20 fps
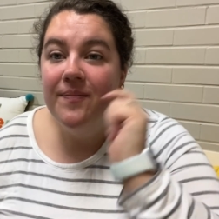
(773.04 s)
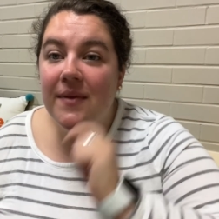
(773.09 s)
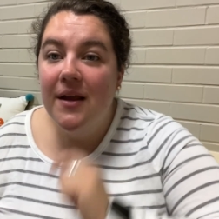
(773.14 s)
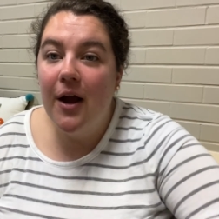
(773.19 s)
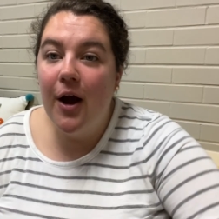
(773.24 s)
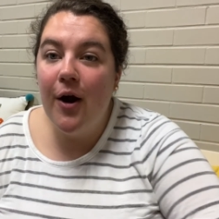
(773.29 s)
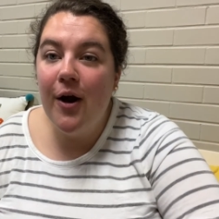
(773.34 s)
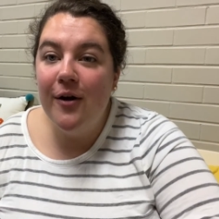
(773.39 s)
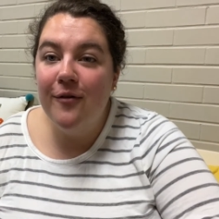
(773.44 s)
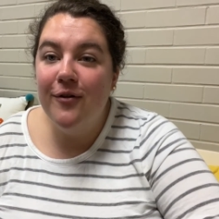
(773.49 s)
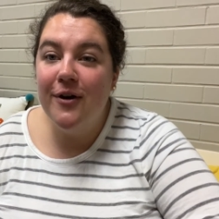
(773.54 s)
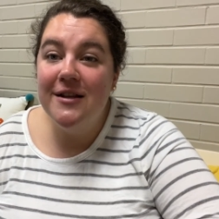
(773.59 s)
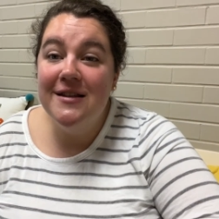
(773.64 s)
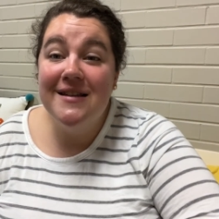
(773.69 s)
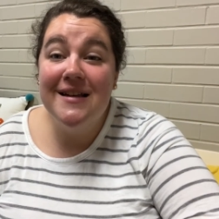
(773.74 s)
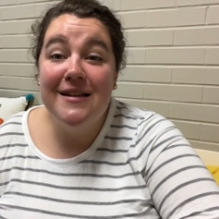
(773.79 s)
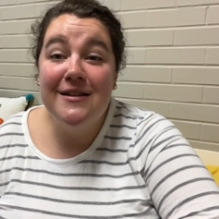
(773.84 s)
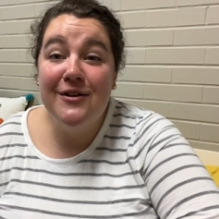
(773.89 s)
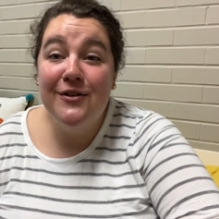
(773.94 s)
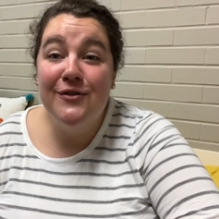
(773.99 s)
All right, friends,
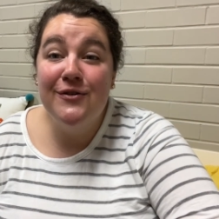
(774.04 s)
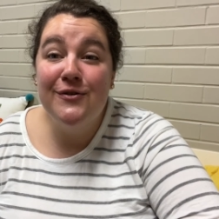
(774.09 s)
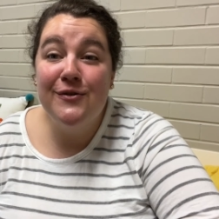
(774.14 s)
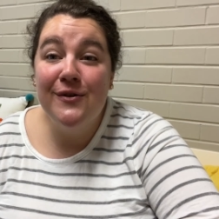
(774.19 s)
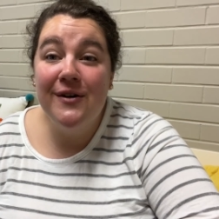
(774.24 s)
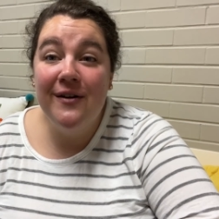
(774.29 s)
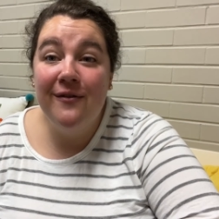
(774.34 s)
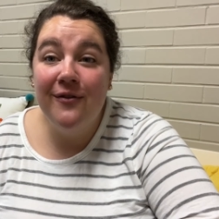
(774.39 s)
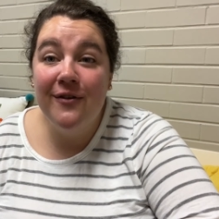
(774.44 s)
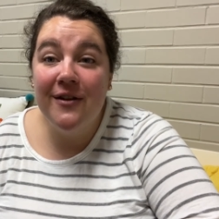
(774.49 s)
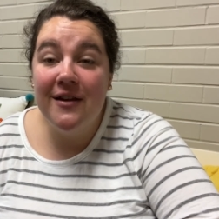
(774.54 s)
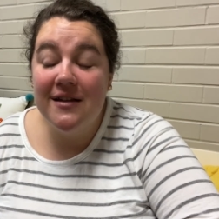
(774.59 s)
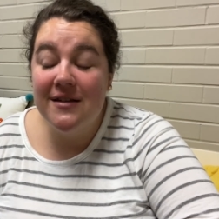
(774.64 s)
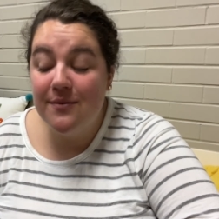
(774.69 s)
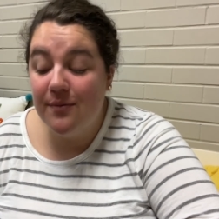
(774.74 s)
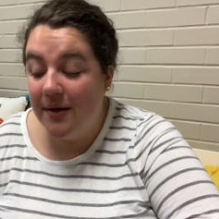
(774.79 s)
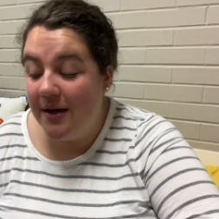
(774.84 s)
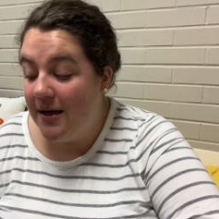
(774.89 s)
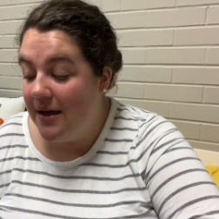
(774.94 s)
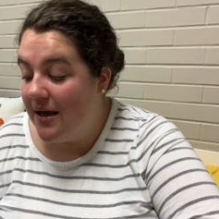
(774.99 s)
that's our story for this
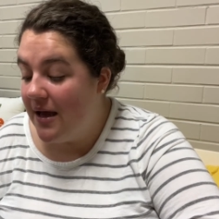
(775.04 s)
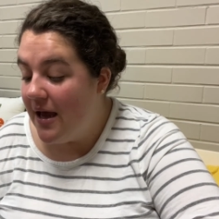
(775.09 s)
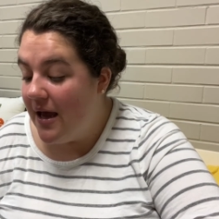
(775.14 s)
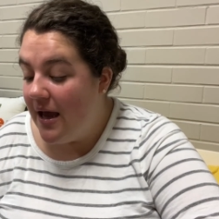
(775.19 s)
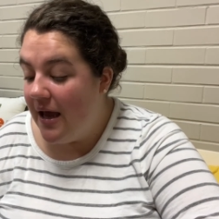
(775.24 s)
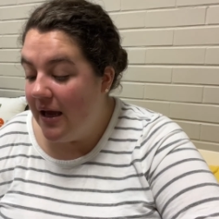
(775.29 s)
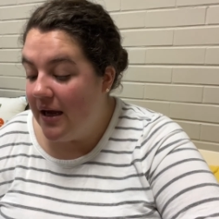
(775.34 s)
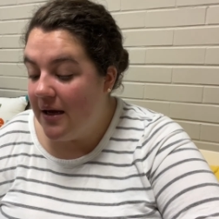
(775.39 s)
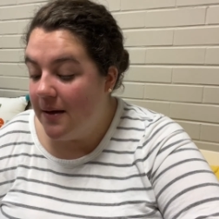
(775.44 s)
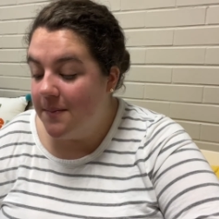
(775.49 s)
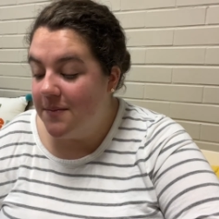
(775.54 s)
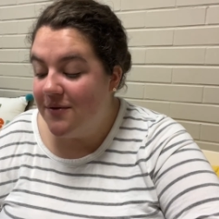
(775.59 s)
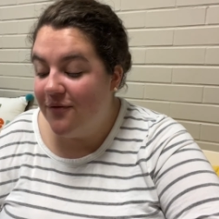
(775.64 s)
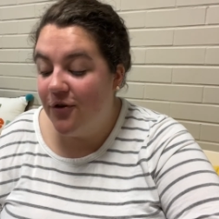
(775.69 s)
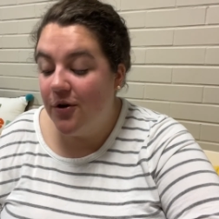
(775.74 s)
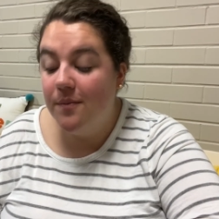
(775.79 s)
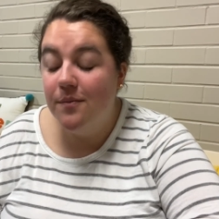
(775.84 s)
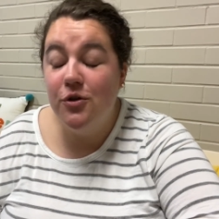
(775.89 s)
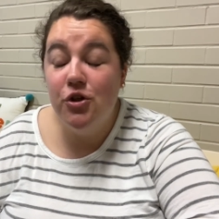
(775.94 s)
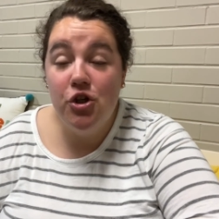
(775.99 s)
week. It comes
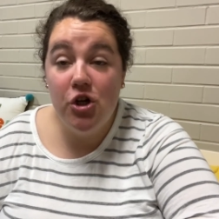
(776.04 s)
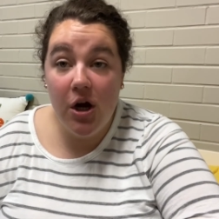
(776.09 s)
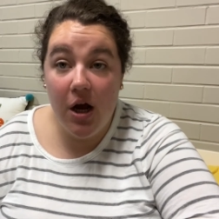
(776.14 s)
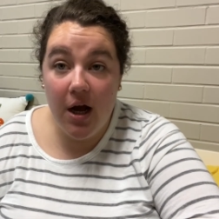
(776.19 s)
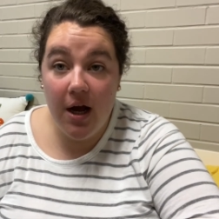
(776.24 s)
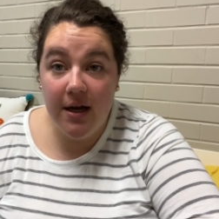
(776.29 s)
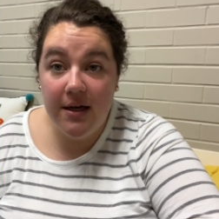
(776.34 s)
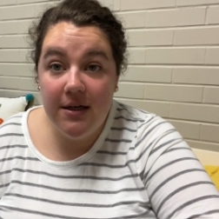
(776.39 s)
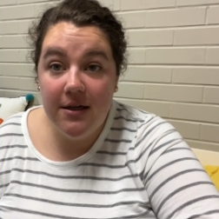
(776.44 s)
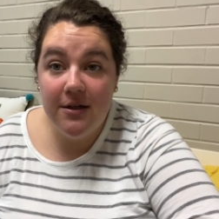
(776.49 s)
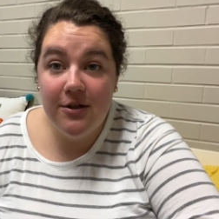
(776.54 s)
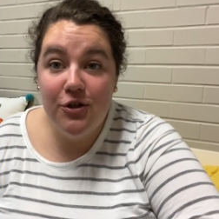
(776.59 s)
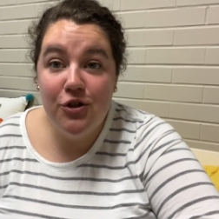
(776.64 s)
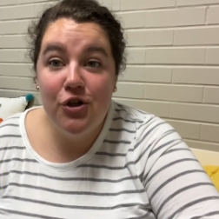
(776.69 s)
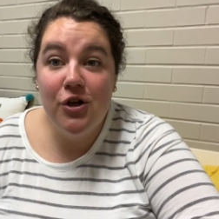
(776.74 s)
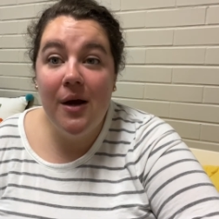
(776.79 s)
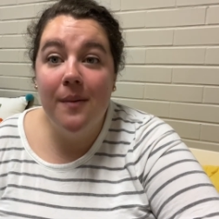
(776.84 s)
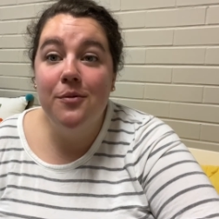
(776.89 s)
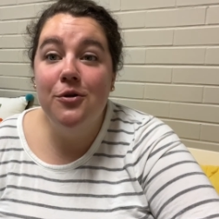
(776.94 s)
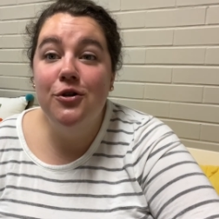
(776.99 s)
from John
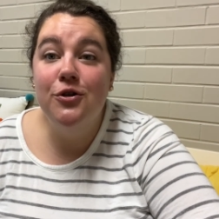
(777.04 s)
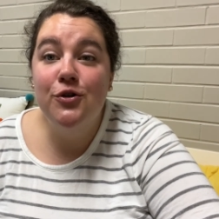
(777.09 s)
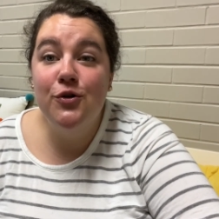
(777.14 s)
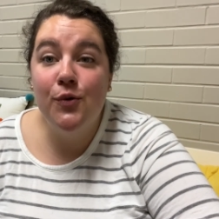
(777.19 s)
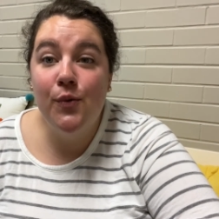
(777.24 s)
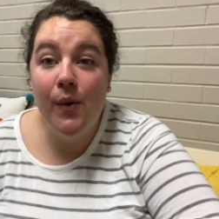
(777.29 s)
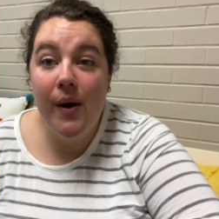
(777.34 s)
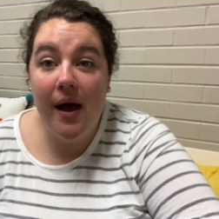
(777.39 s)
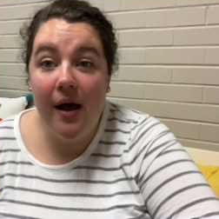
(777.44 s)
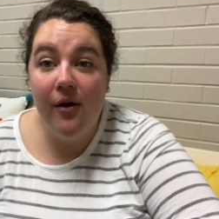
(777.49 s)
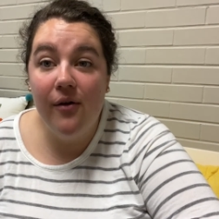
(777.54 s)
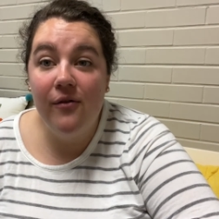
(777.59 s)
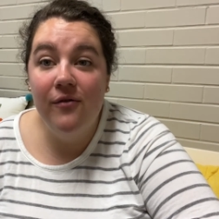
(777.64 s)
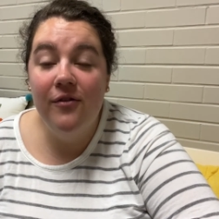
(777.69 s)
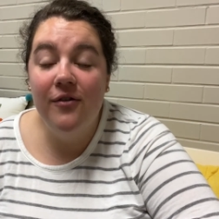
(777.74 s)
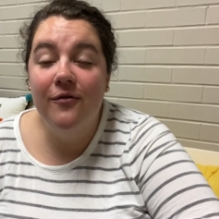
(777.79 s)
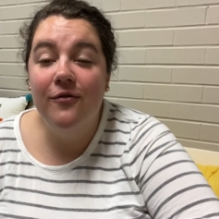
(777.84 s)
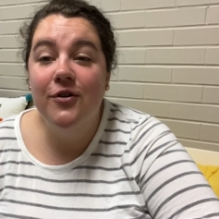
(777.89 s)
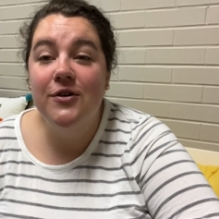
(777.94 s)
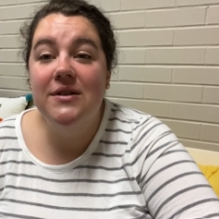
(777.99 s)
chapter 12,
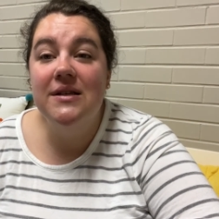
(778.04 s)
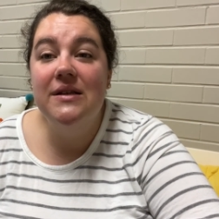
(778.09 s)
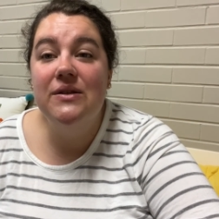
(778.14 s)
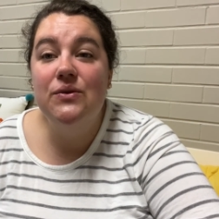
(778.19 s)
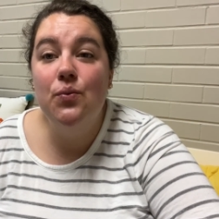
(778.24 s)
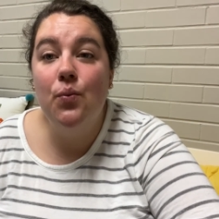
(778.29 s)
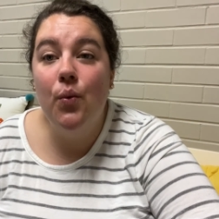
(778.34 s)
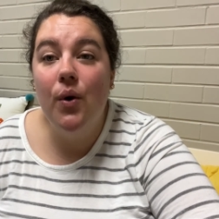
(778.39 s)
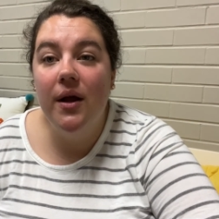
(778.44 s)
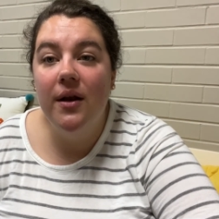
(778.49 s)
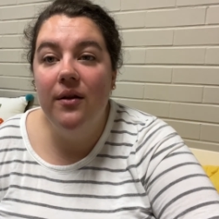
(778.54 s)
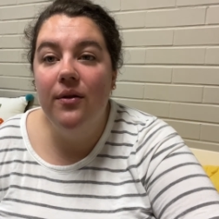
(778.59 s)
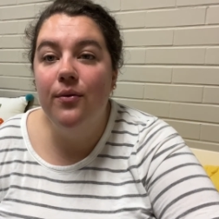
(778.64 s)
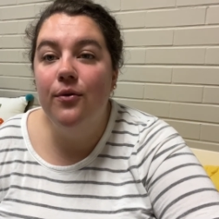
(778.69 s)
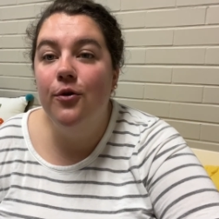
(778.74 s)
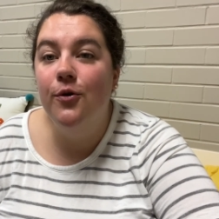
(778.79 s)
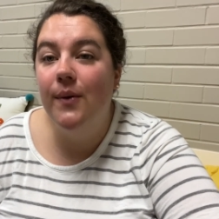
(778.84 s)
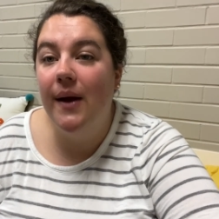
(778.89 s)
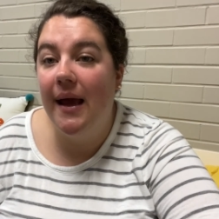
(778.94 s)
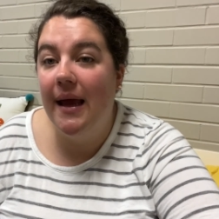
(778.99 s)
verses 1
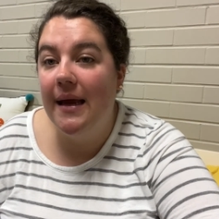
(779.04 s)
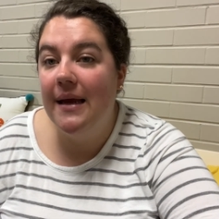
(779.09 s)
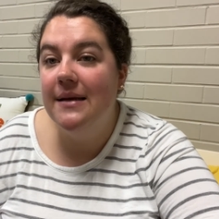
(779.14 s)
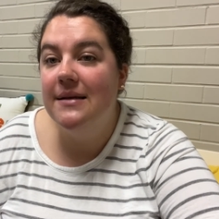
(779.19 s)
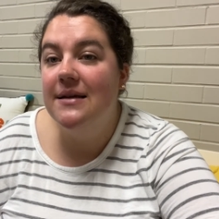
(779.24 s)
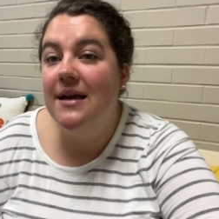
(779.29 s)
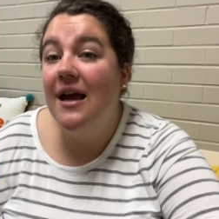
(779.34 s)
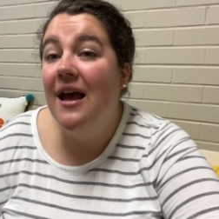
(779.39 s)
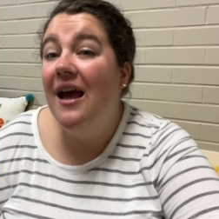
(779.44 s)
through 8.